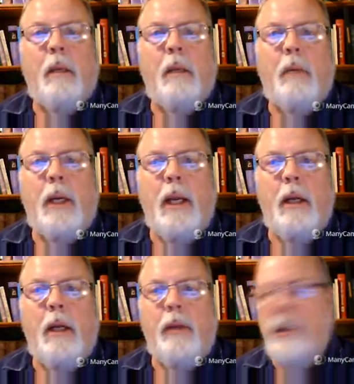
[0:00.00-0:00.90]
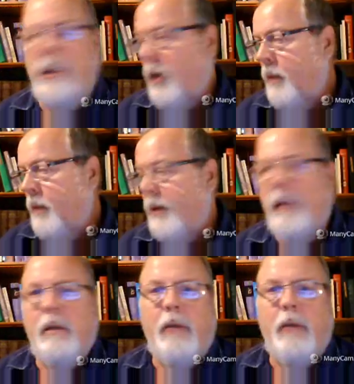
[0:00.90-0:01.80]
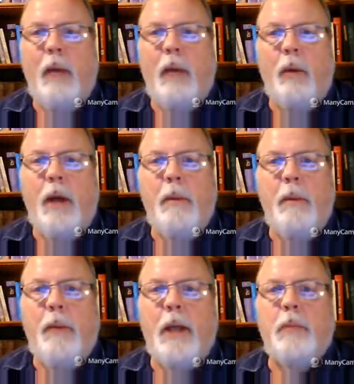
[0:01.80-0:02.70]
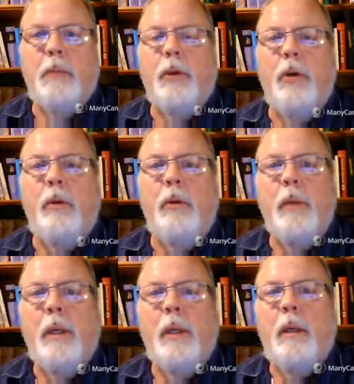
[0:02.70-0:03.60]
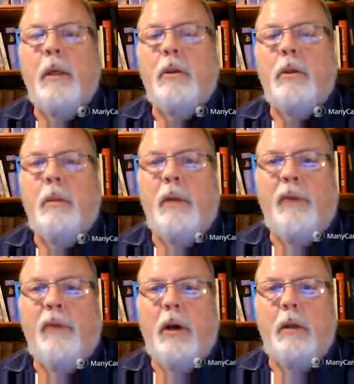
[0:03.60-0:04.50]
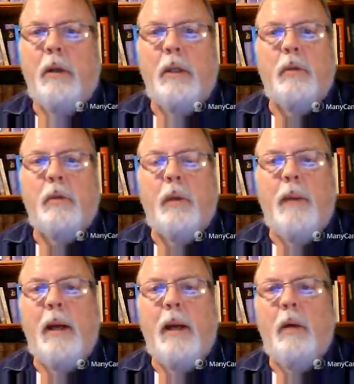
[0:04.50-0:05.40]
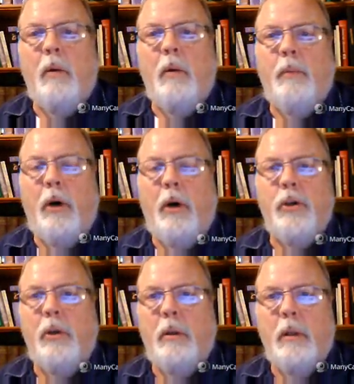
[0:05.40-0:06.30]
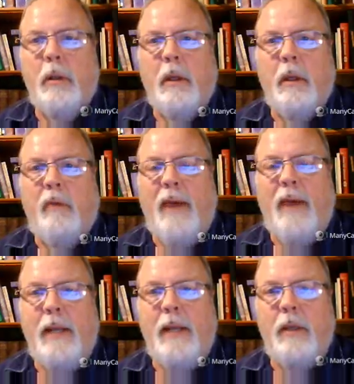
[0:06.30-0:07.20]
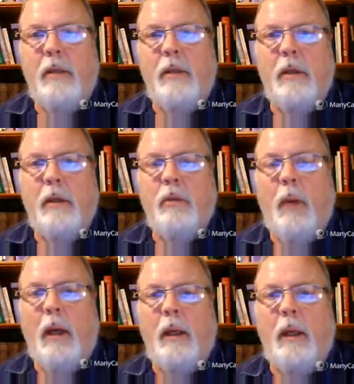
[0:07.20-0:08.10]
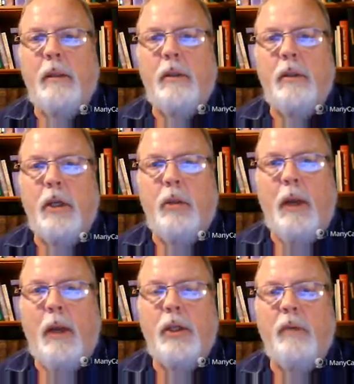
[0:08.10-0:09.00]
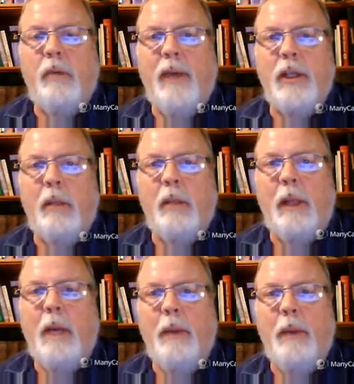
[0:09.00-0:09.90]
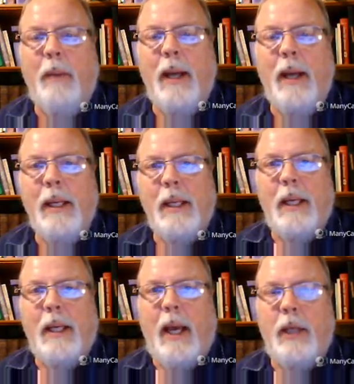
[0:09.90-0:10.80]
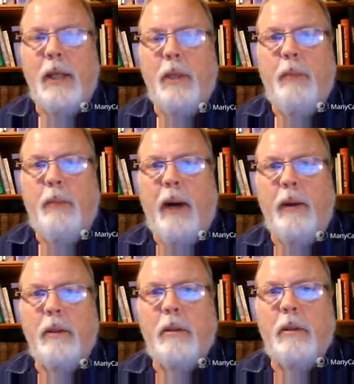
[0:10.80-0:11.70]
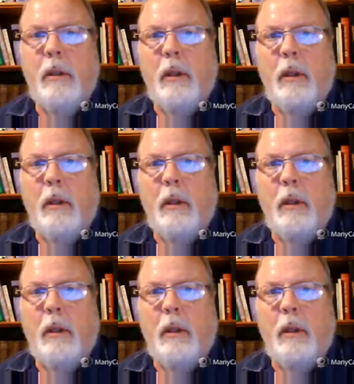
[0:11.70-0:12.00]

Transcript: But again, under these circumstances, that will not be possible due to some difficulties with my own personal finances, as well as the situation facing me helping my aged parents